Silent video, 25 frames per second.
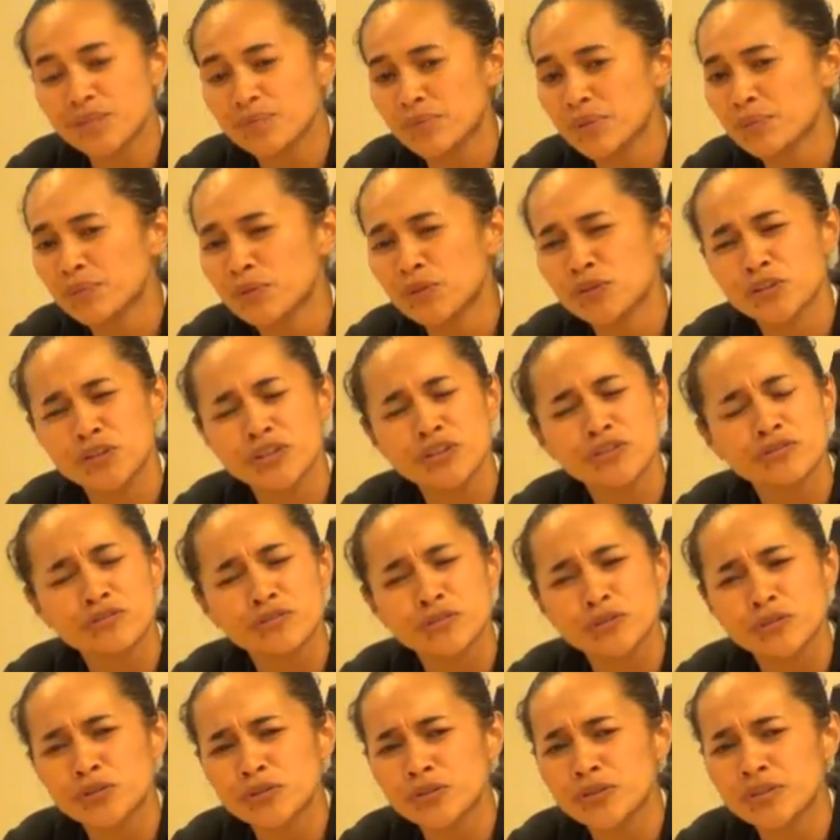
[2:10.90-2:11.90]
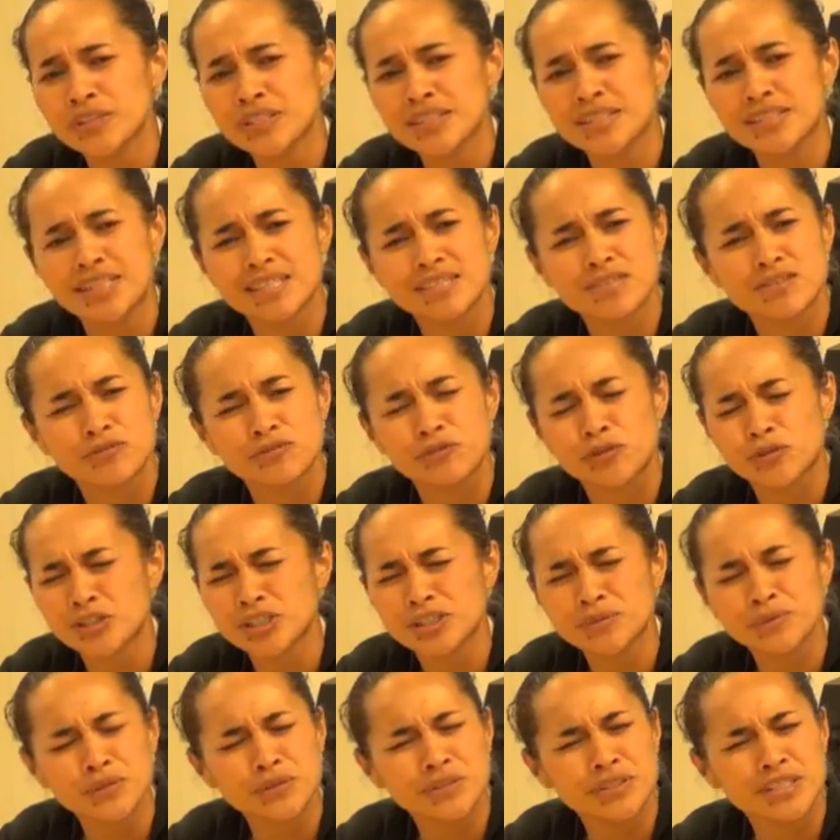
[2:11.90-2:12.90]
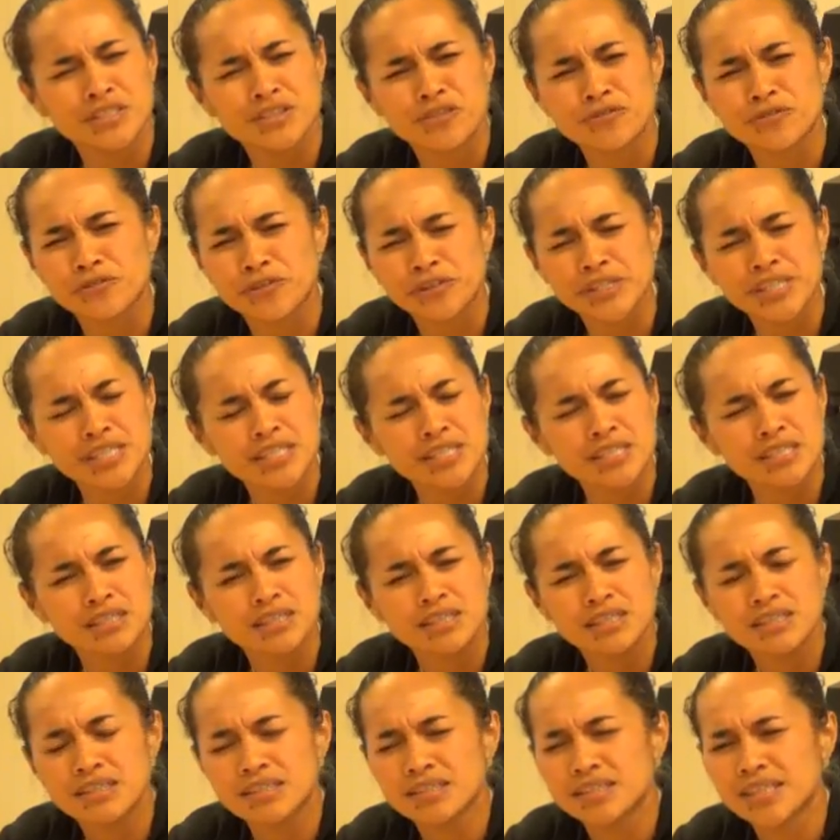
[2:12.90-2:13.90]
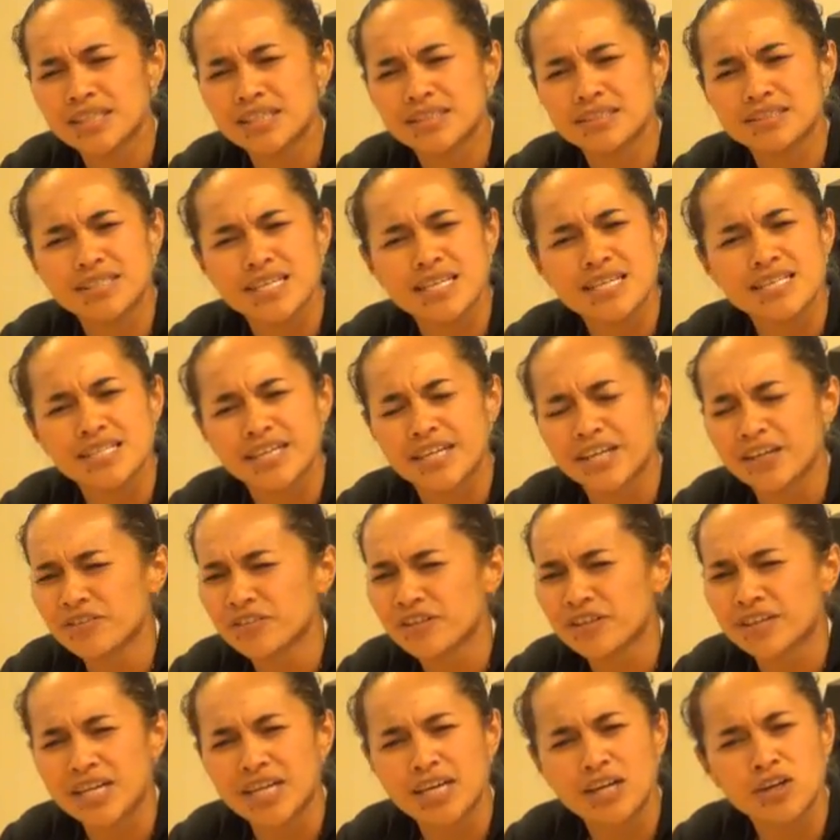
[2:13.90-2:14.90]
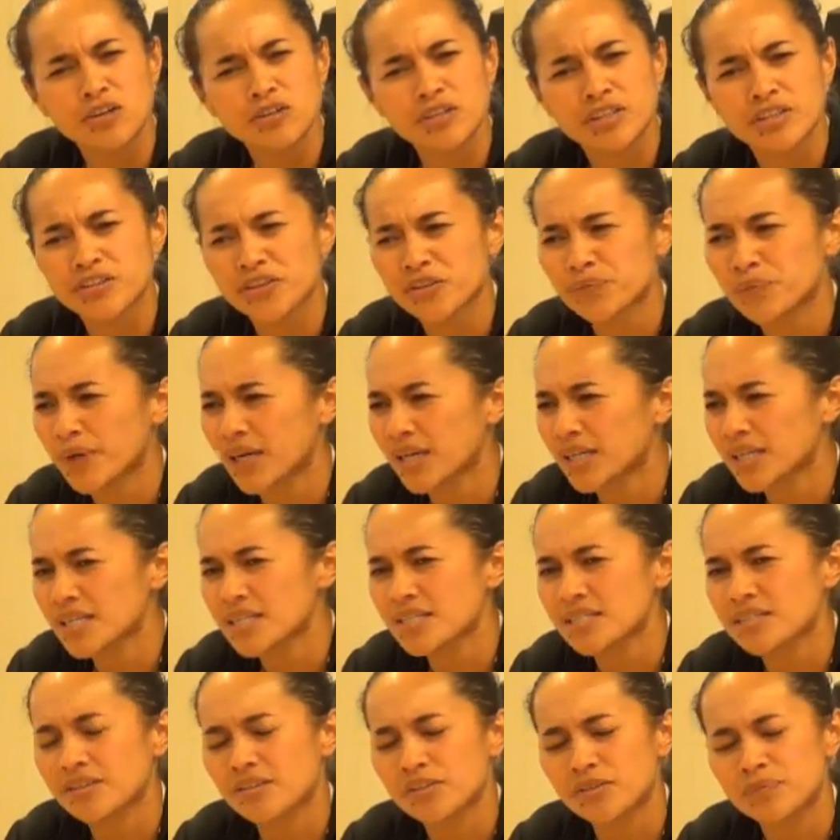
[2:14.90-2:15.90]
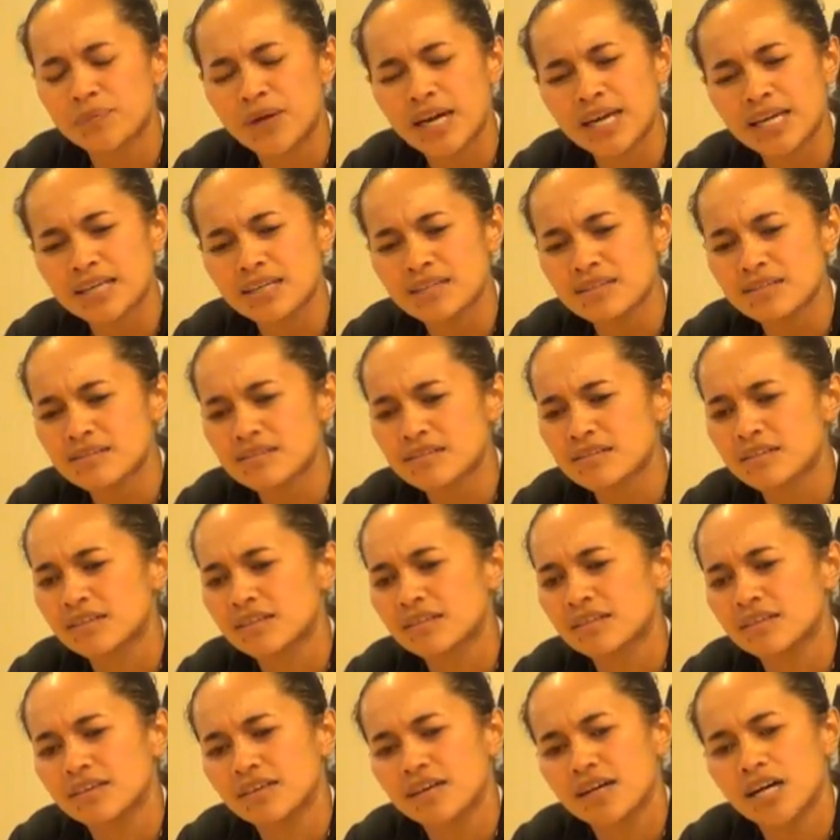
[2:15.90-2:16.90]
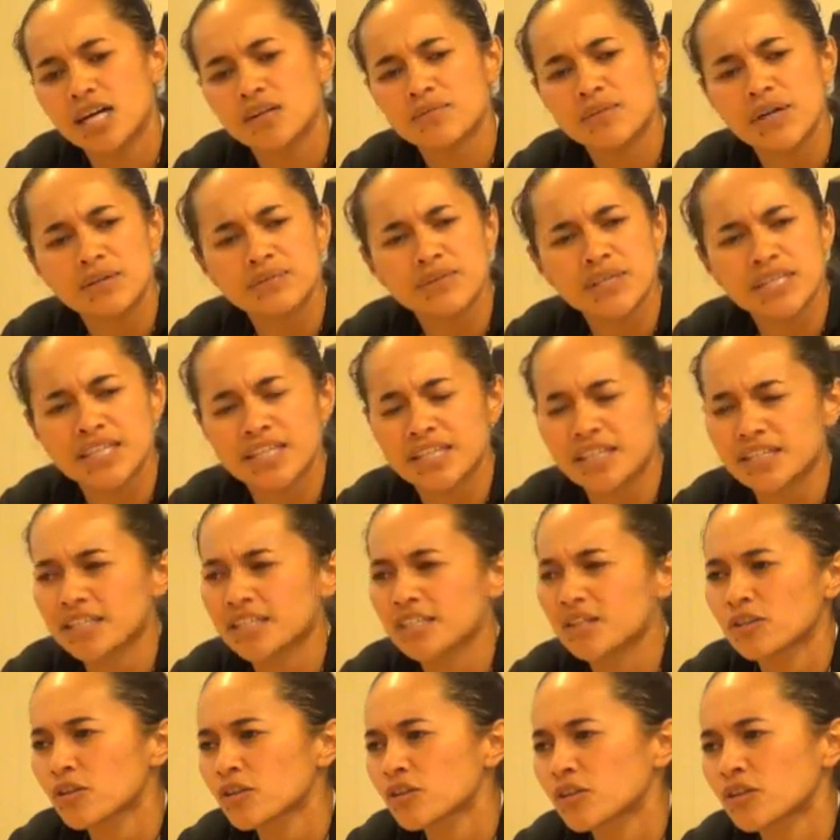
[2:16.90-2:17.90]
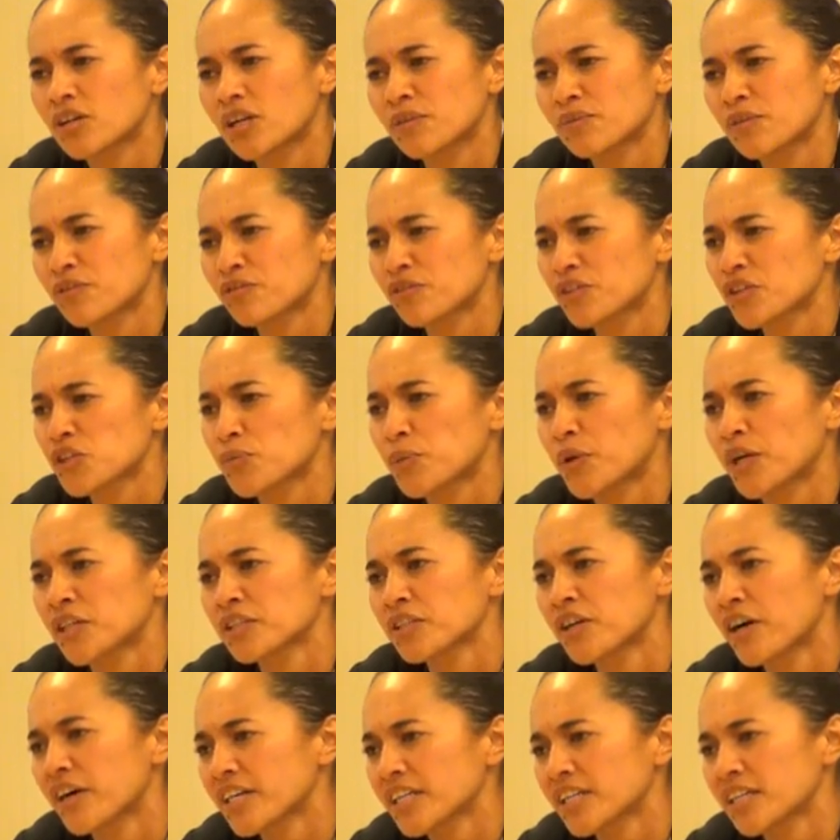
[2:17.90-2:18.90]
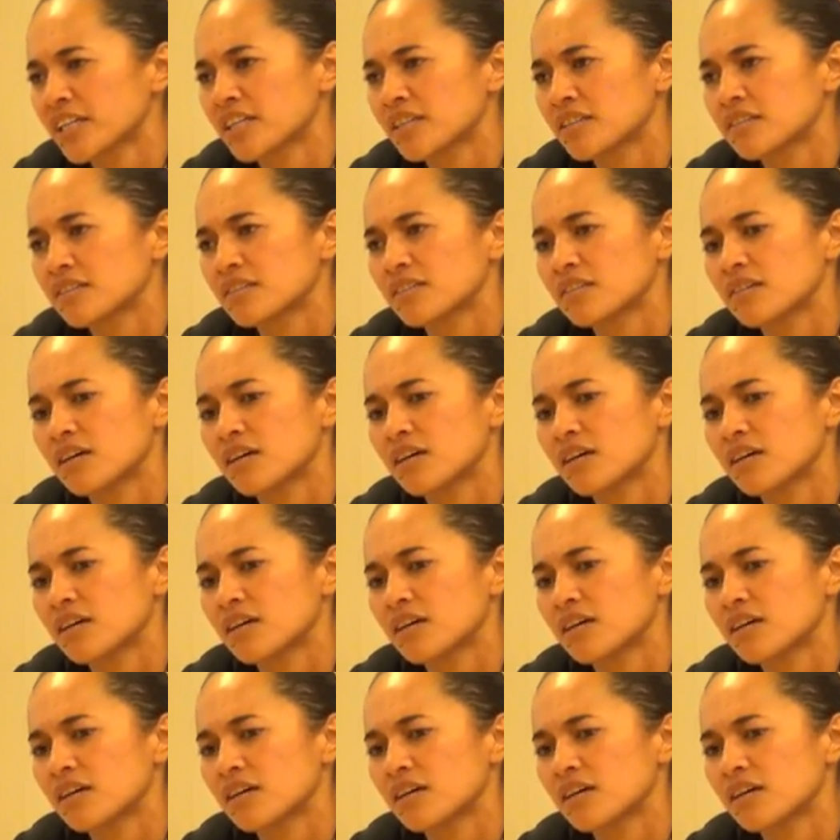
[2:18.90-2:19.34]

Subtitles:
people good food that's affordable, that's free, that it takes care of their health and their bodies and their minds. I'm a Kia'i loco. I'm a fish pond guardian.